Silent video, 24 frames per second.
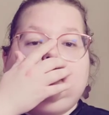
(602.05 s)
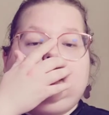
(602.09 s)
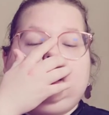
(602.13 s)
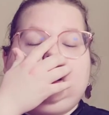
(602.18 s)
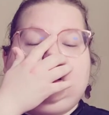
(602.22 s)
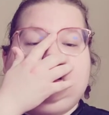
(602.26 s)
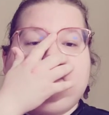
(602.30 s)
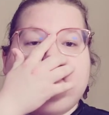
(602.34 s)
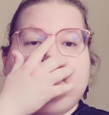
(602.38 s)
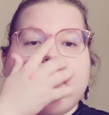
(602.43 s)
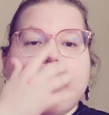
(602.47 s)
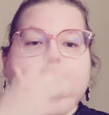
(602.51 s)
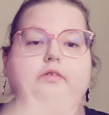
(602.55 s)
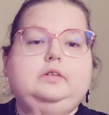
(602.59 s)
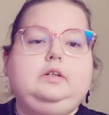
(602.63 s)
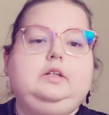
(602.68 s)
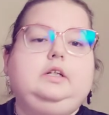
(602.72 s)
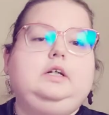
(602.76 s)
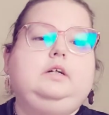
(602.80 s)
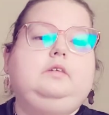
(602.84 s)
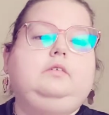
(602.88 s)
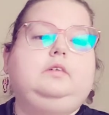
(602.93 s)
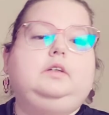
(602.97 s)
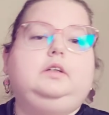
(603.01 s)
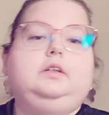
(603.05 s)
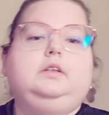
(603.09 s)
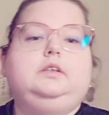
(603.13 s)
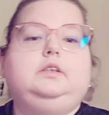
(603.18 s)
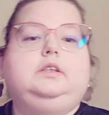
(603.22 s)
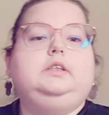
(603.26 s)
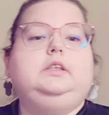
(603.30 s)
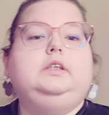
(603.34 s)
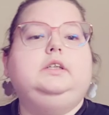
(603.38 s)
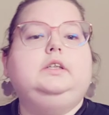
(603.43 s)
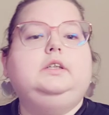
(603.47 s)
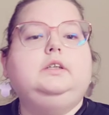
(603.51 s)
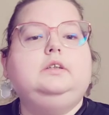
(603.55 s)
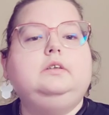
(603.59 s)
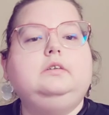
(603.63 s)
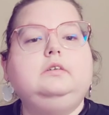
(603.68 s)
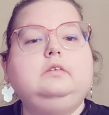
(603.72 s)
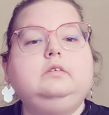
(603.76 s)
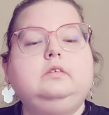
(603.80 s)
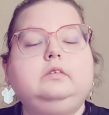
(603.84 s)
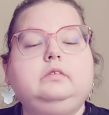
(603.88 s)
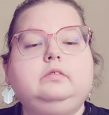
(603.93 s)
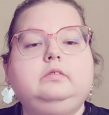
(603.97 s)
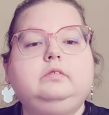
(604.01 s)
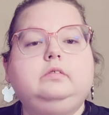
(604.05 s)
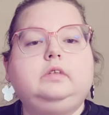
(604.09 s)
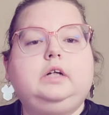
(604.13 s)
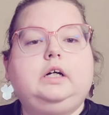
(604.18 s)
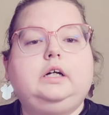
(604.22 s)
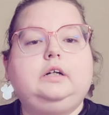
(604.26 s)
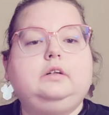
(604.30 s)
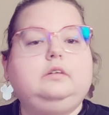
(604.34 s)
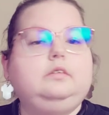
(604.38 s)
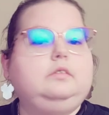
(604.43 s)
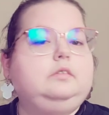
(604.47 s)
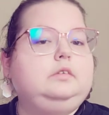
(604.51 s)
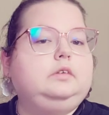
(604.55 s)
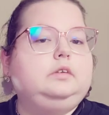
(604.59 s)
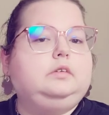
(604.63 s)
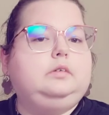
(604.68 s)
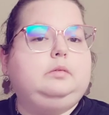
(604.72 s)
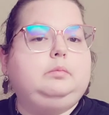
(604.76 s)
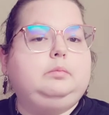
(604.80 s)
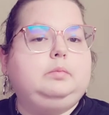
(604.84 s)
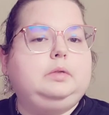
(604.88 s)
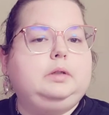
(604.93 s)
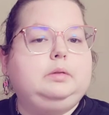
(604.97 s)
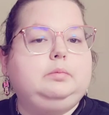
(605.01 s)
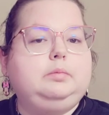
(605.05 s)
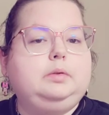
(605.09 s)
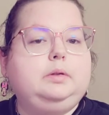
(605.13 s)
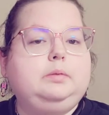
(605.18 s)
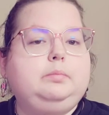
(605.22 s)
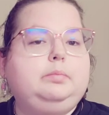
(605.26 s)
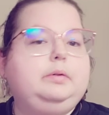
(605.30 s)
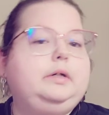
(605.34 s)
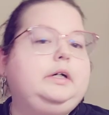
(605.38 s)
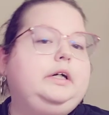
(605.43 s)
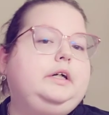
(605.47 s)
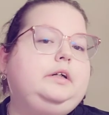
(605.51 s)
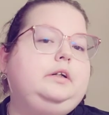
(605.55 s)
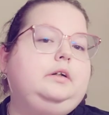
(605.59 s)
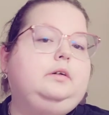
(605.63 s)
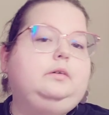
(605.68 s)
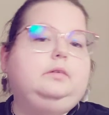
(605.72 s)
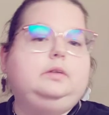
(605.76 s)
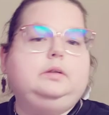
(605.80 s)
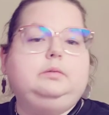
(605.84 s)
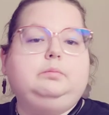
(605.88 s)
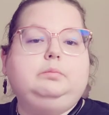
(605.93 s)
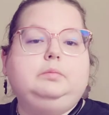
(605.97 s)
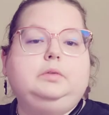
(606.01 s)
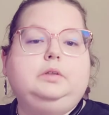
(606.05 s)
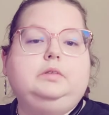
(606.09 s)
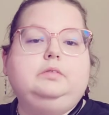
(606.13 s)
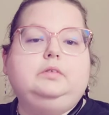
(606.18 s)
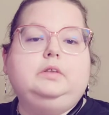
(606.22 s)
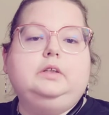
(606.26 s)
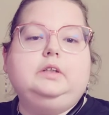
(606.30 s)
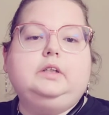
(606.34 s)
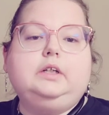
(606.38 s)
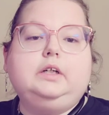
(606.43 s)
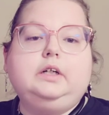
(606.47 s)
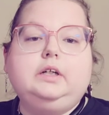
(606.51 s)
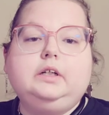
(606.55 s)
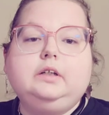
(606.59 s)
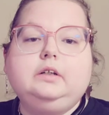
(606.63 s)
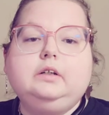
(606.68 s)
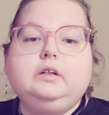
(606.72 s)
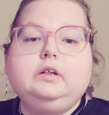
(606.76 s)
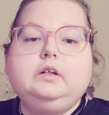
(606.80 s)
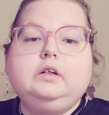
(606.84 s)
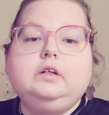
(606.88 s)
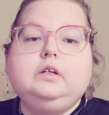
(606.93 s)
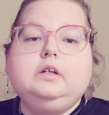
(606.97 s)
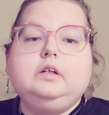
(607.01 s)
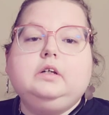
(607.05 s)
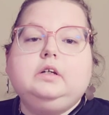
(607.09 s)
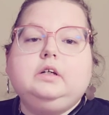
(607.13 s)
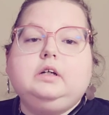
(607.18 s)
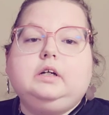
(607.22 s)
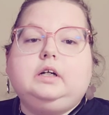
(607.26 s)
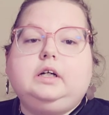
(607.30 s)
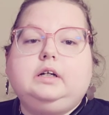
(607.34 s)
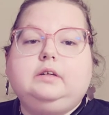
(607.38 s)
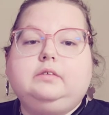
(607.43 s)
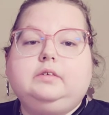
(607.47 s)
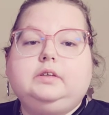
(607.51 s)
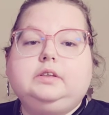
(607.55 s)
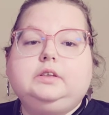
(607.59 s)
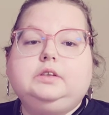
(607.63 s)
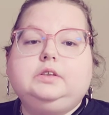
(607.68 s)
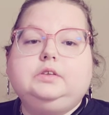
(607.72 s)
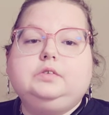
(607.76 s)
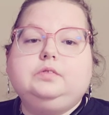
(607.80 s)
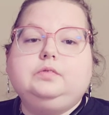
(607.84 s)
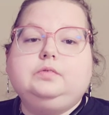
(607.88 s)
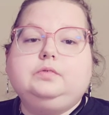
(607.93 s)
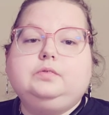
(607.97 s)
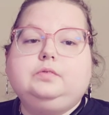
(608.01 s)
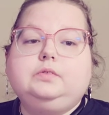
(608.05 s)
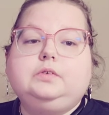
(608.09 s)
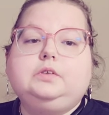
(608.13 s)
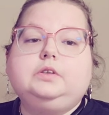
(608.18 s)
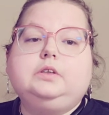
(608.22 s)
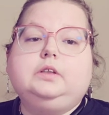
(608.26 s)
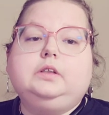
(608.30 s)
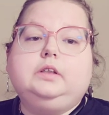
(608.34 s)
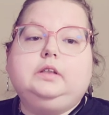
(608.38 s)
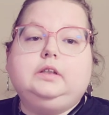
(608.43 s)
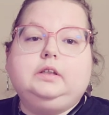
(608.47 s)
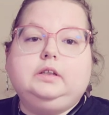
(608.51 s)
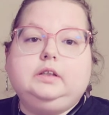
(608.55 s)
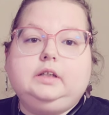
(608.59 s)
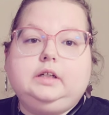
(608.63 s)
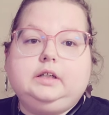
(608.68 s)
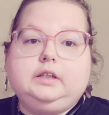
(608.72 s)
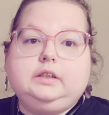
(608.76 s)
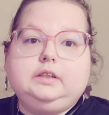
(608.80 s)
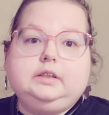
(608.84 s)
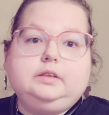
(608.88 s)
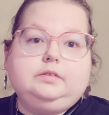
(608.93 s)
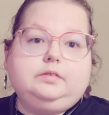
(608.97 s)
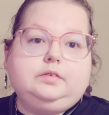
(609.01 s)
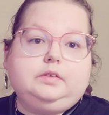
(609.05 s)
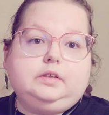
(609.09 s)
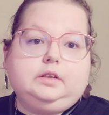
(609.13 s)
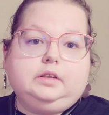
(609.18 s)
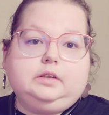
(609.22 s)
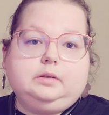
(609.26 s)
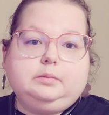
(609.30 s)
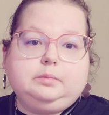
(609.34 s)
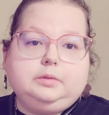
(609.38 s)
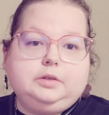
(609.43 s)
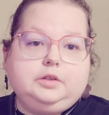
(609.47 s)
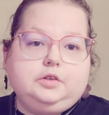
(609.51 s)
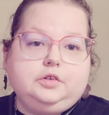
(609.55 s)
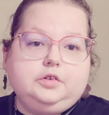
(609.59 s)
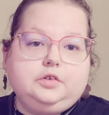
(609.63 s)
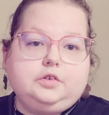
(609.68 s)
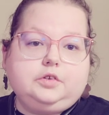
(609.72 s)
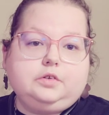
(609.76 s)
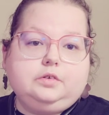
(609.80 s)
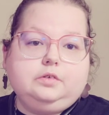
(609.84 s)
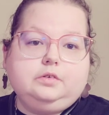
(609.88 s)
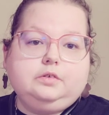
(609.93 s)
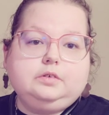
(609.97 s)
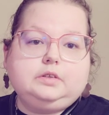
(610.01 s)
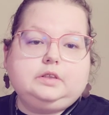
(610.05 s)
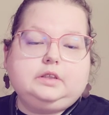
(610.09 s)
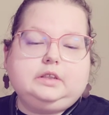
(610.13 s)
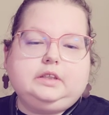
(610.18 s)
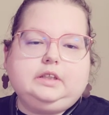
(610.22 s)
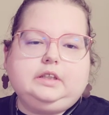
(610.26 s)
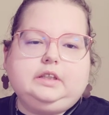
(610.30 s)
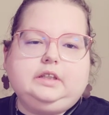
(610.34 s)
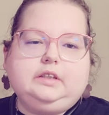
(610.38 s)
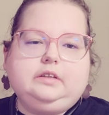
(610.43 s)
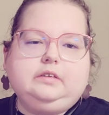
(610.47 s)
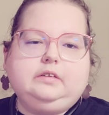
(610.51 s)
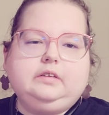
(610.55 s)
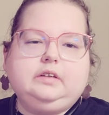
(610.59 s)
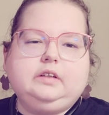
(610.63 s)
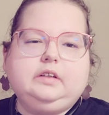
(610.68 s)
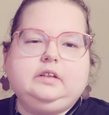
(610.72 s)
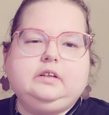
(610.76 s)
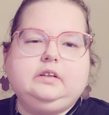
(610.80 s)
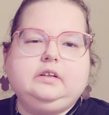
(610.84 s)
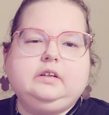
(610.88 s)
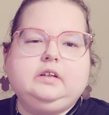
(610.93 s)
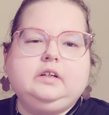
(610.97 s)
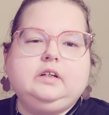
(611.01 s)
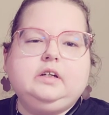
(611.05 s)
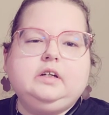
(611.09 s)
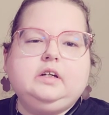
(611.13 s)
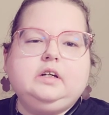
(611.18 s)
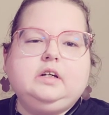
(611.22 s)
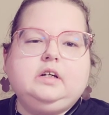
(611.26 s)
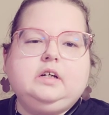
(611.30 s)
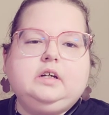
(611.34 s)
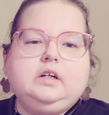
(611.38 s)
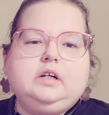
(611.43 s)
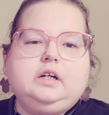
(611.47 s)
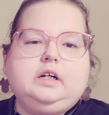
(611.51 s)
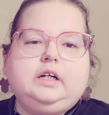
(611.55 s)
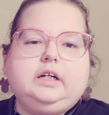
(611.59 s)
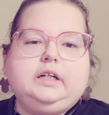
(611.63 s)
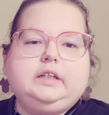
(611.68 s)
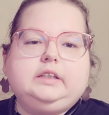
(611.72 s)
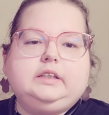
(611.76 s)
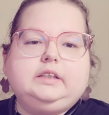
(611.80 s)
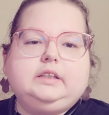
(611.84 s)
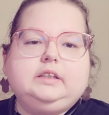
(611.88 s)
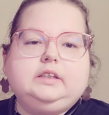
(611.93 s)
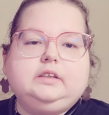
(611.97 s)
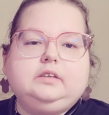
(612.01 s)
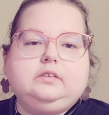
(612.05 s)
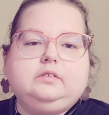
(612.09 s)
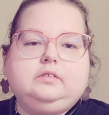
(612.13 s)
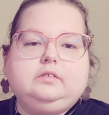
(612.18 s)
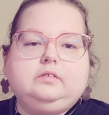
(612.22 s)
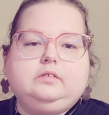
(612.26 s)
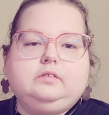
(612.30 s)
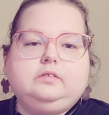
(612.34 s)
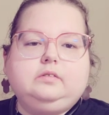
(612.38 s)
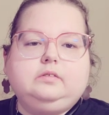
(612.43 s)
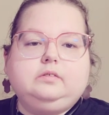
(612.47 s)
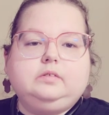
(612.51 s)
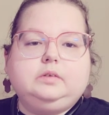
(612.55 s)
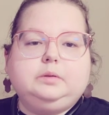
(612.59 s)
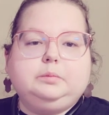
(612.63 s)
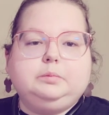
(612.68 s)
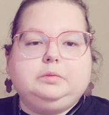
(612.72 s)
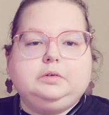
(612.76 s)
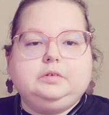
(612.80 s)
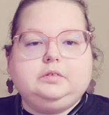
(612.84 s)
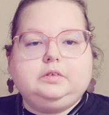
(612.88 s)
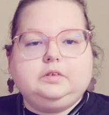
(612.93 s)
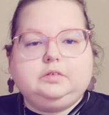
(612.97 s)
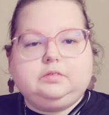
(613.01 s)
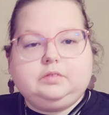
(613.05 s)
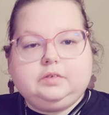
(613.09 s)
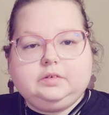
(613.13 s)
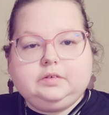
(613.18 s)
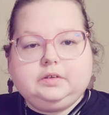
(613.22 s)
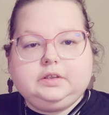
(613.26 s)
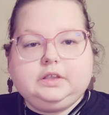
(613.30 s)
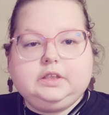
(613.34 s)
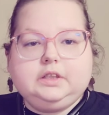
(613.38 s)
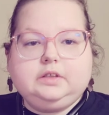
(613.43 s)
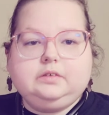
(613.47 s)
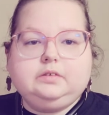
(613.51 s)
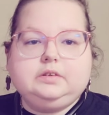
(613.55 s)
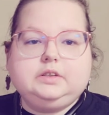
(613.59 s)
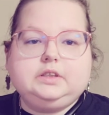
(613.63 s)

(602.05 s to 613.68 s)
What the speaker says: I moved a lot when I little. I don't really remember, but I know I moved a lot. I went to a lot of different elementary schools, and then I think we moved in Riverdale.